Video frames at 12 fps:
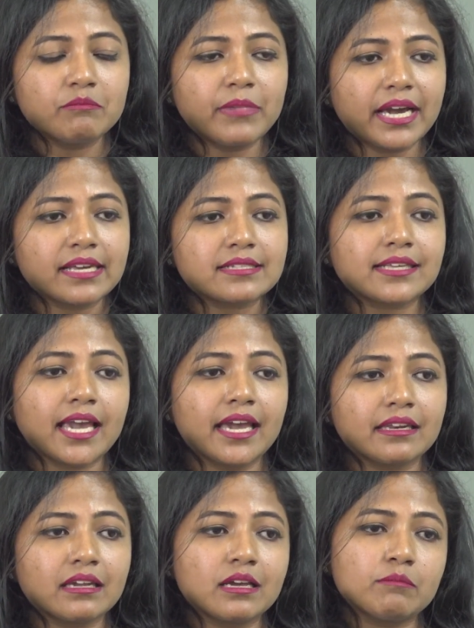by
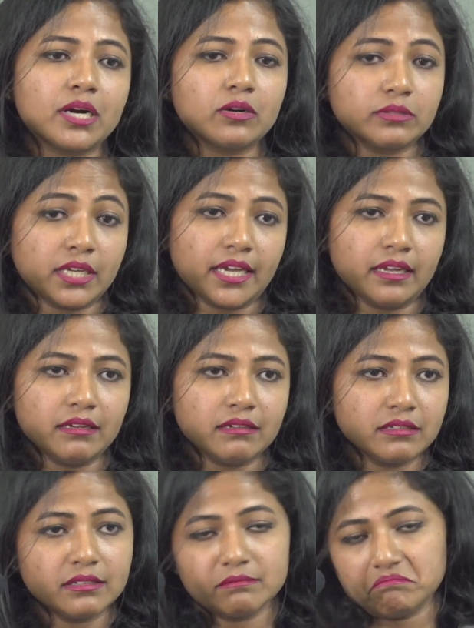scaring about
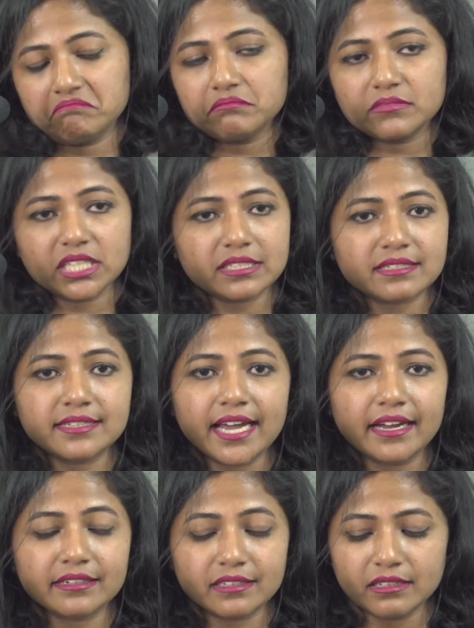hell. It's
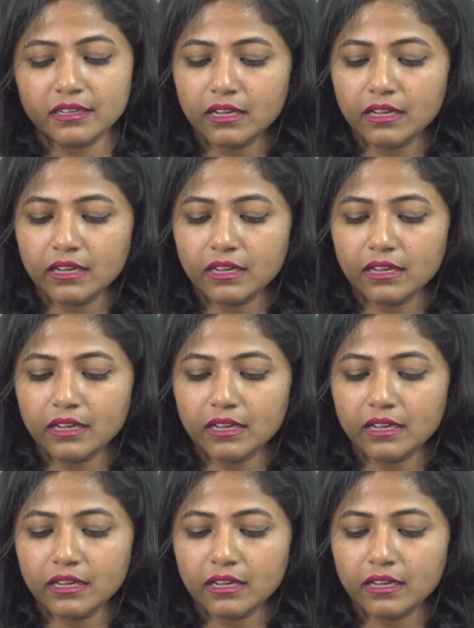that.